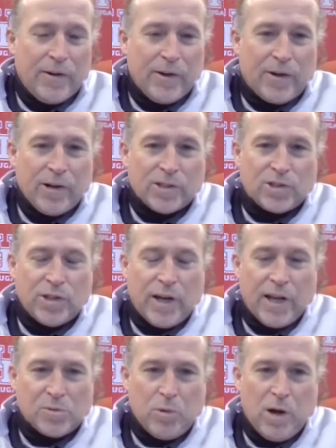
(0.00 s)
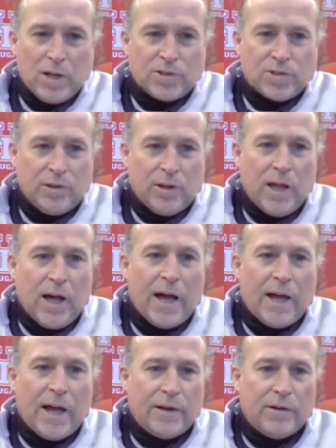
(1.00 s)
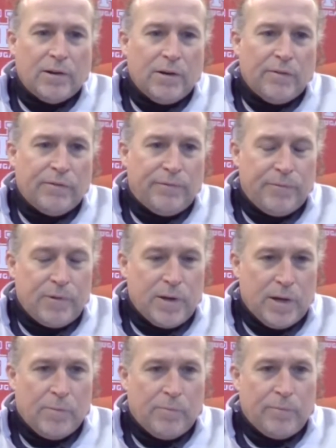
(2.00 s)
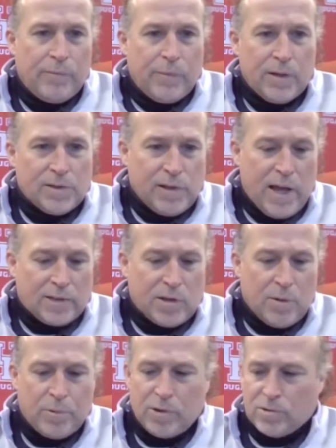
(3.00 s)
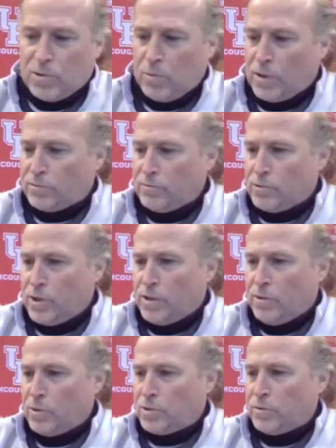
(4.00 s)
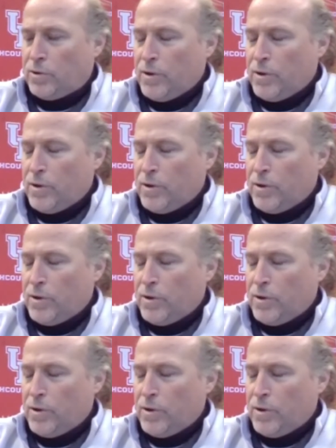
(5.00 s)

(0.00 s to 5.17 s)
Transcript: Christian has watched a lot of him his last couple years at West Virginia, which